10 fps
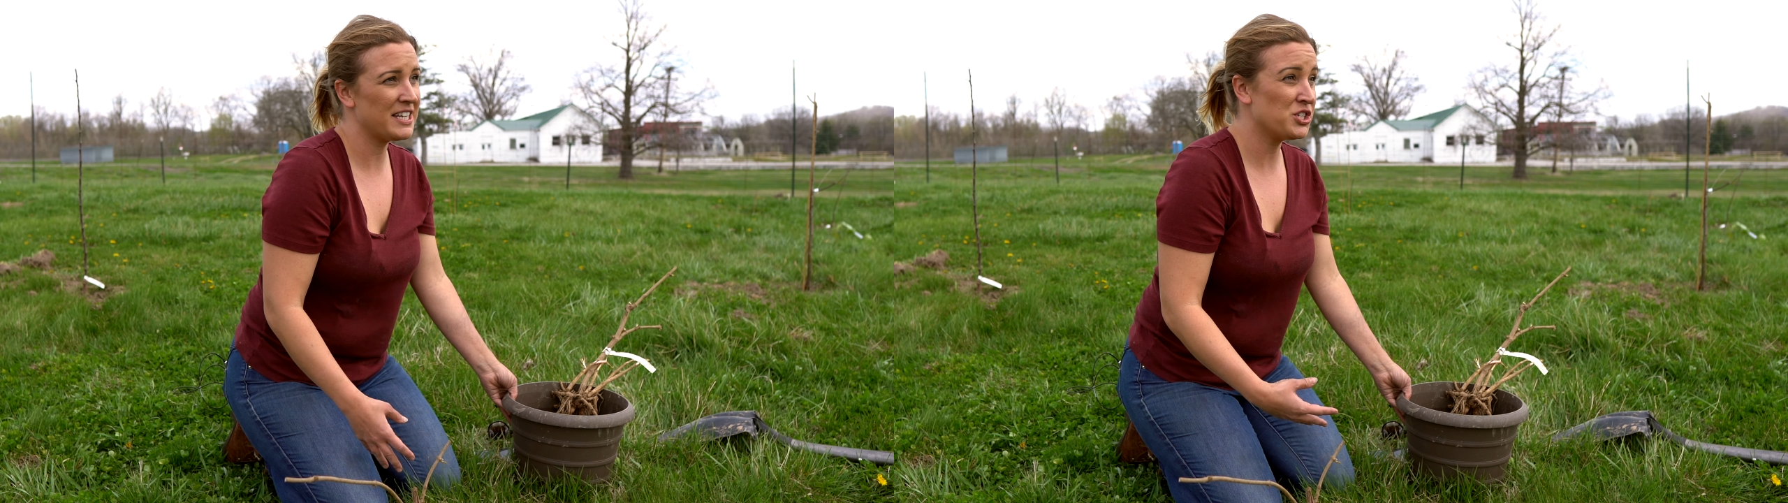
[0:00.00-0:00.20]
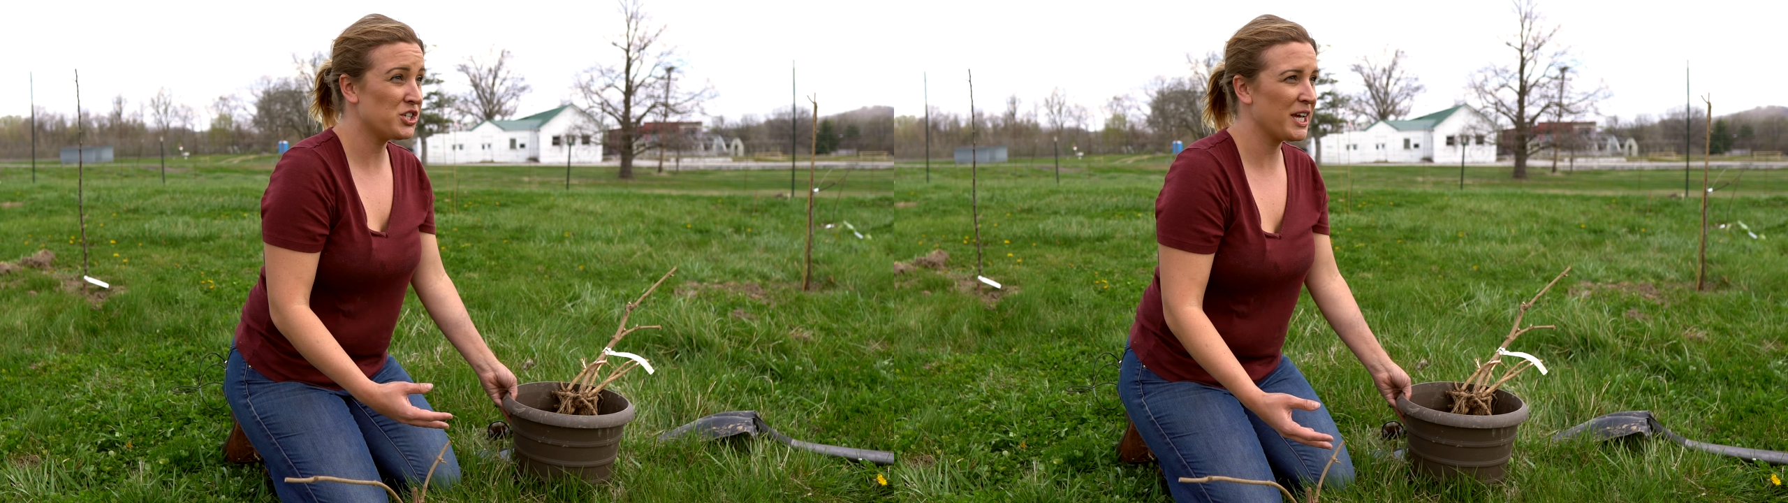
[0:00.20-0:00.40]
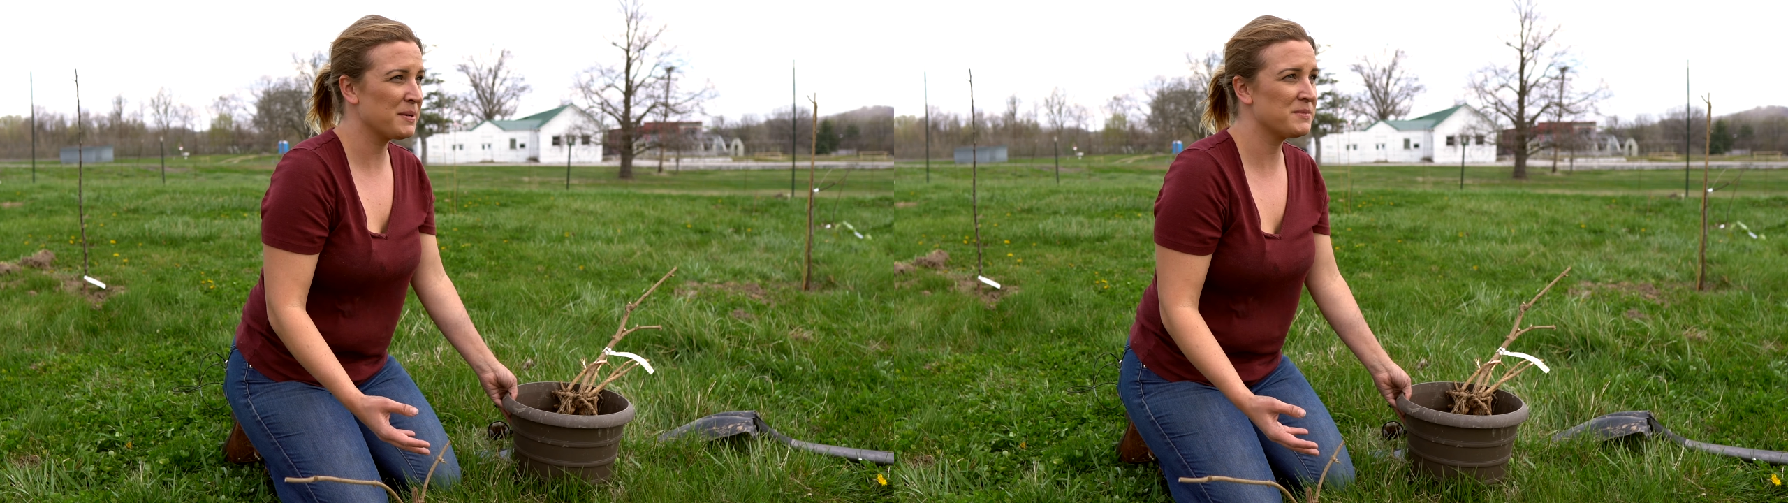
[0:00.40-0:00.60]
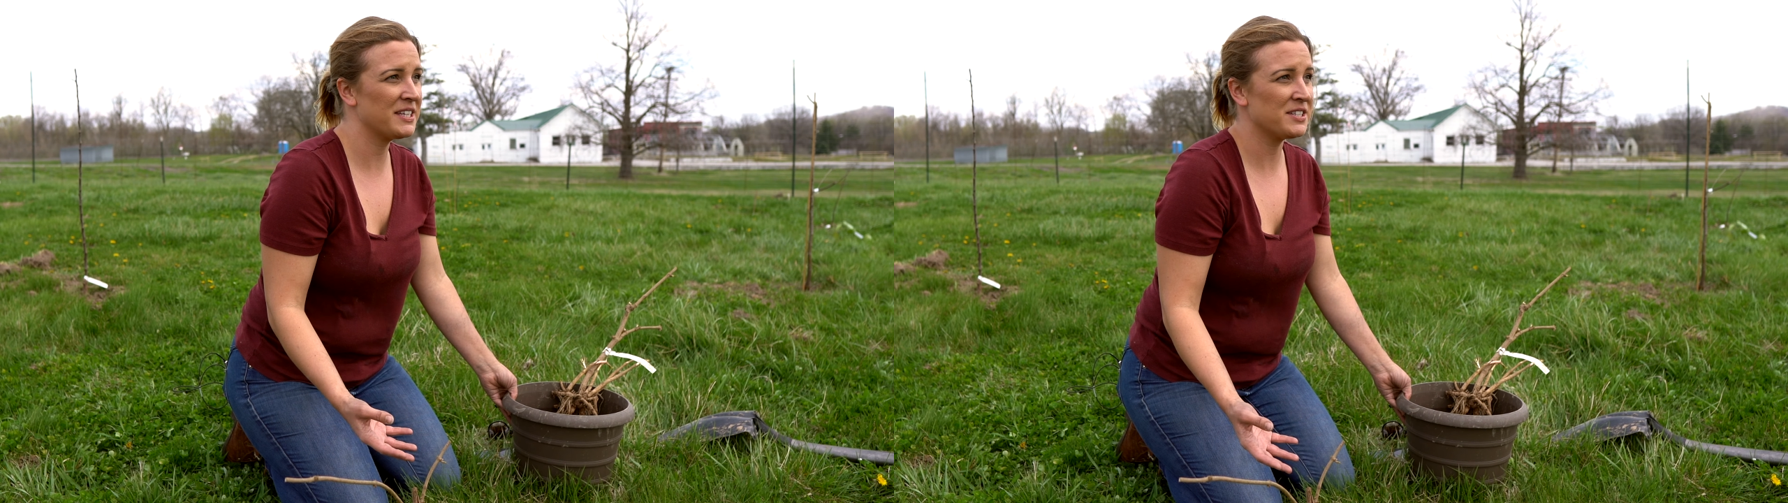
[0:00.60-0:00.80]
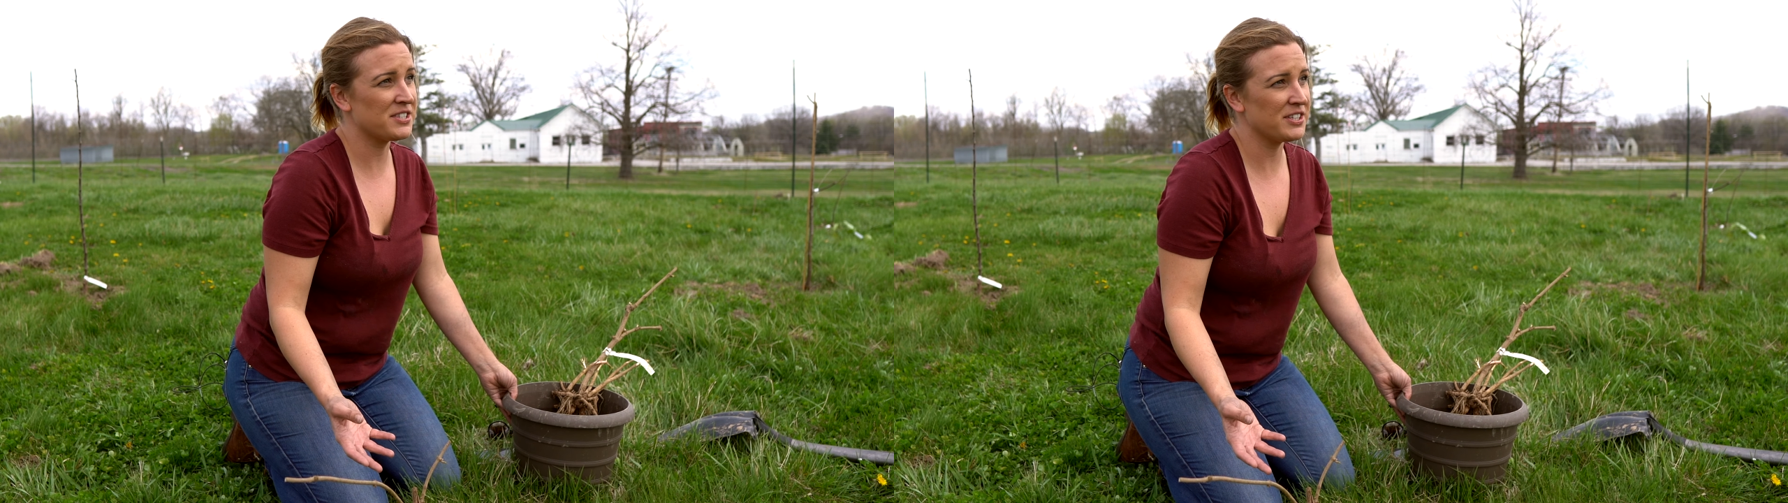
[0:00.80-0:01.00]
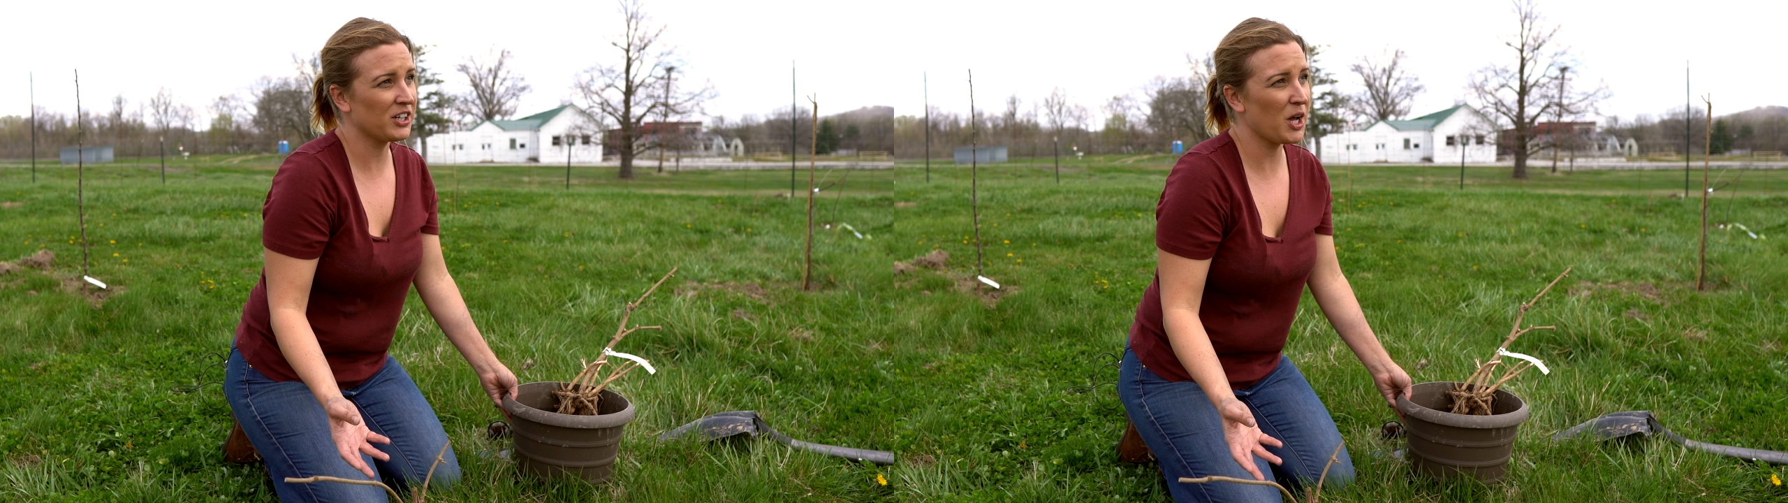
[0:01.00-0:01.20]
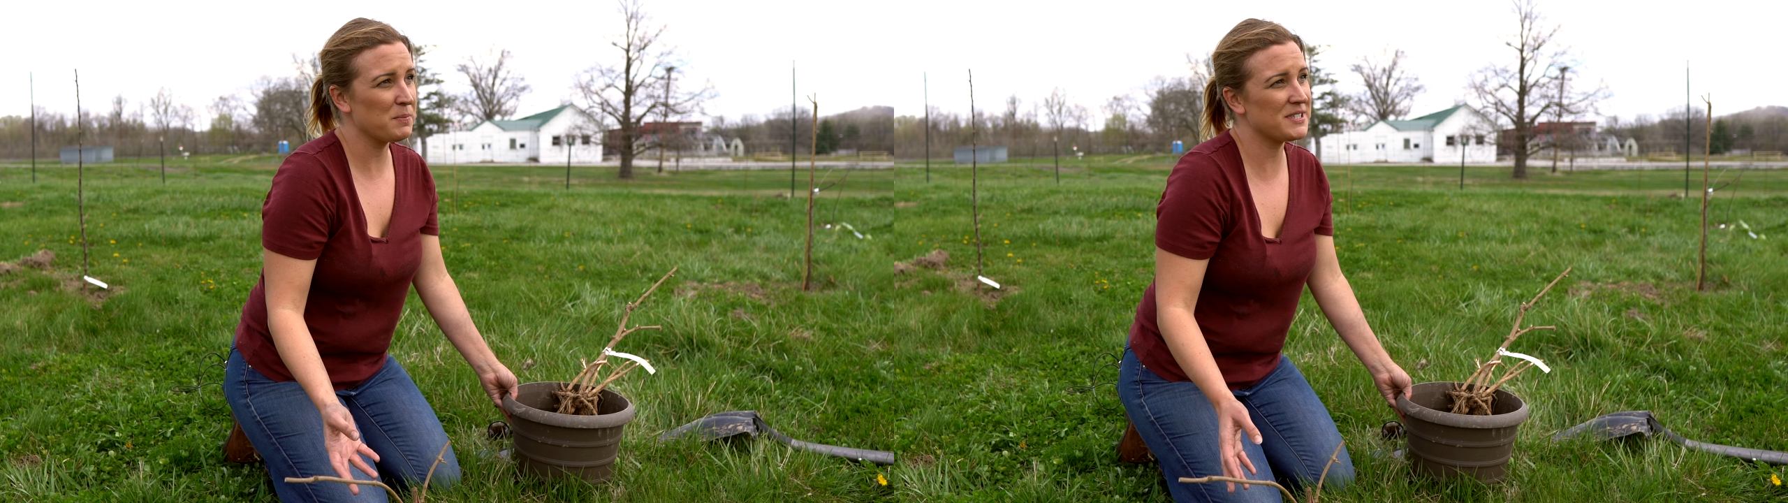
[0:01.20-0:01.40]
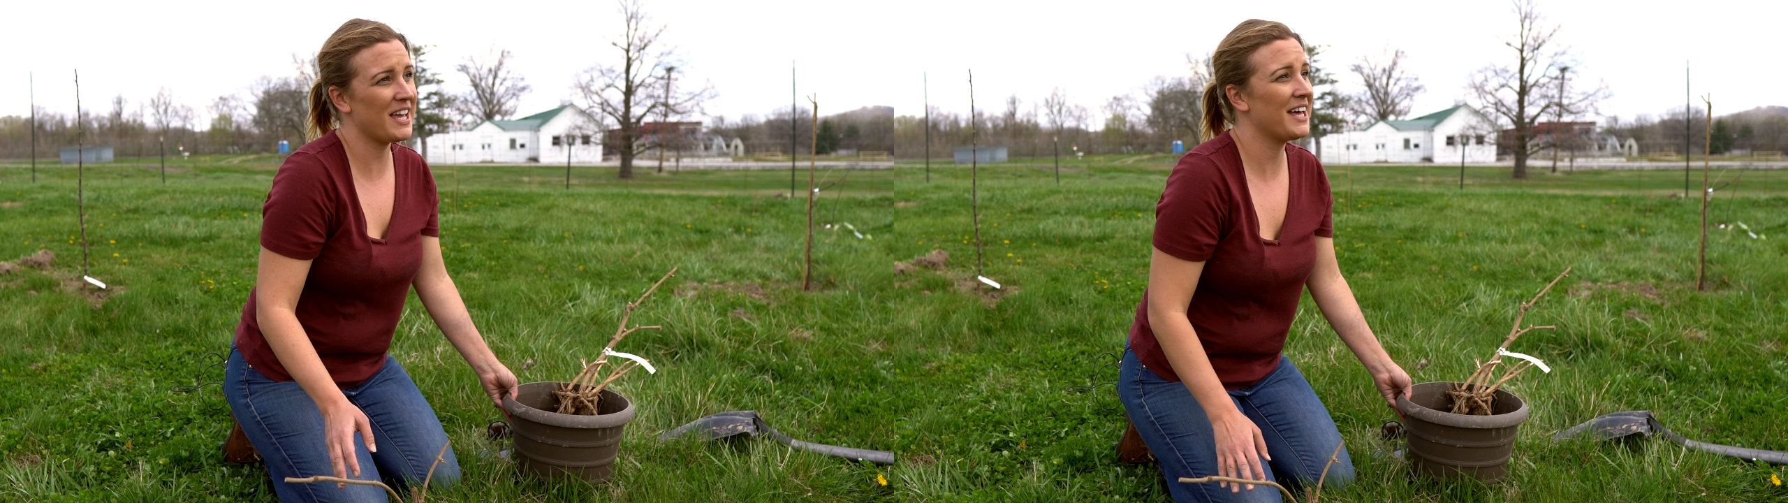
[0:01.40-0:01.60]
and jams and syrups